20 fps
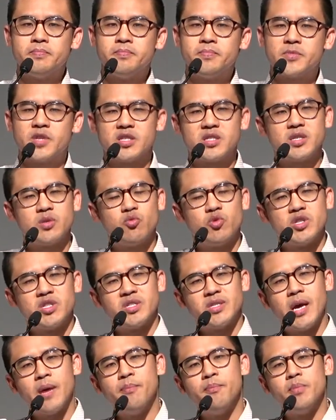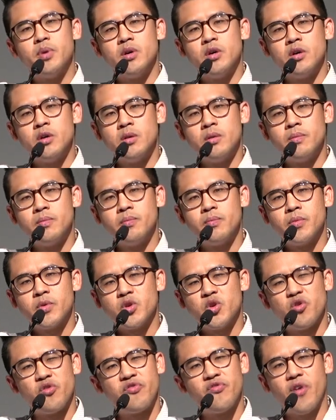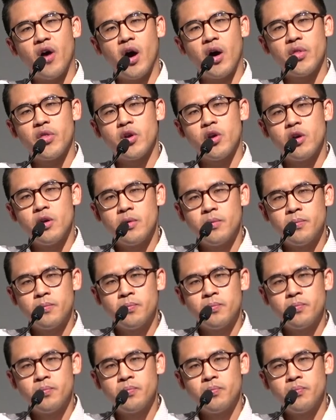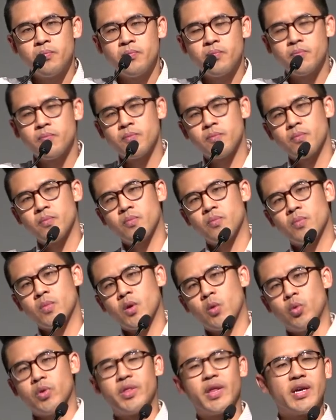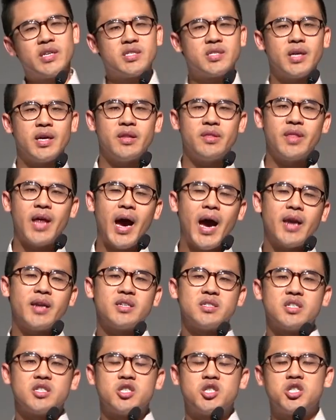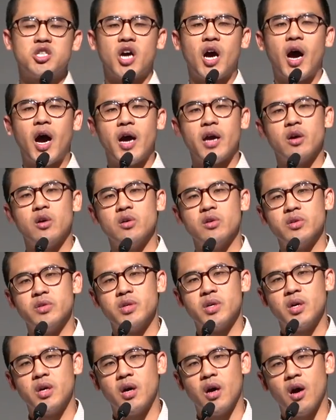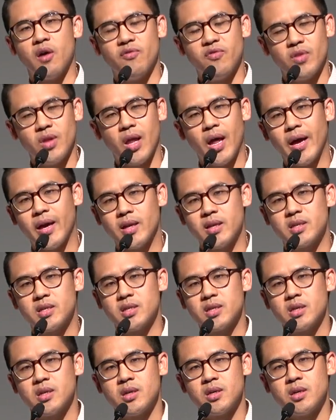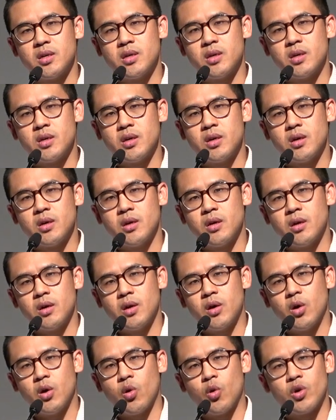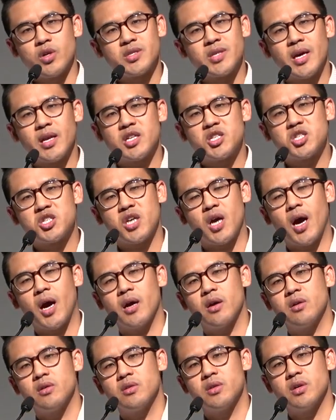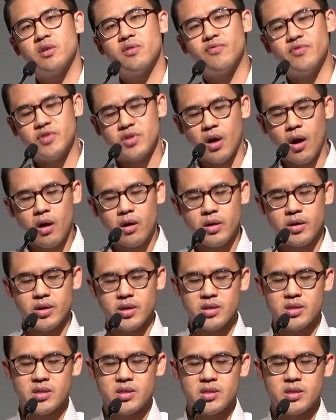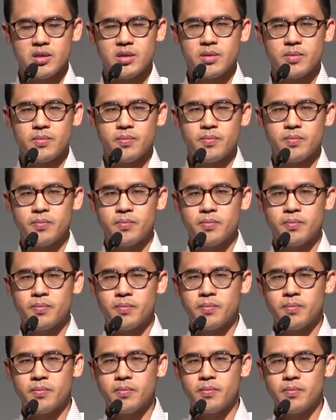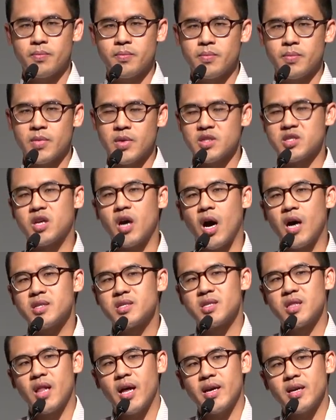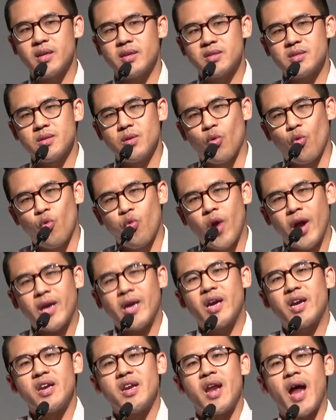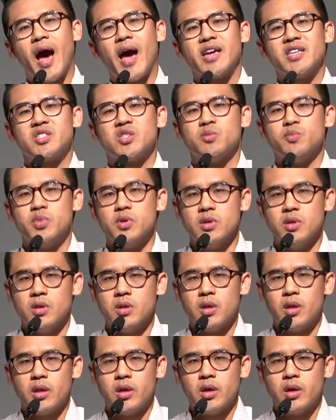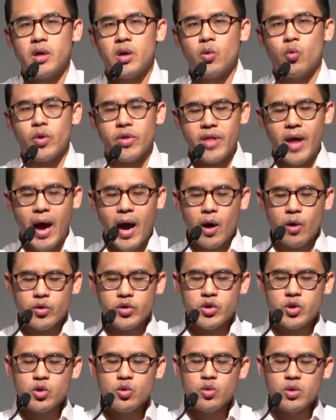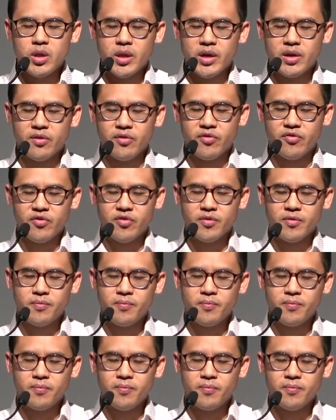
Does it resemble your father? Would they say that is a child of light? Or is that a child of darkness? Is God's light recognizable with how you live?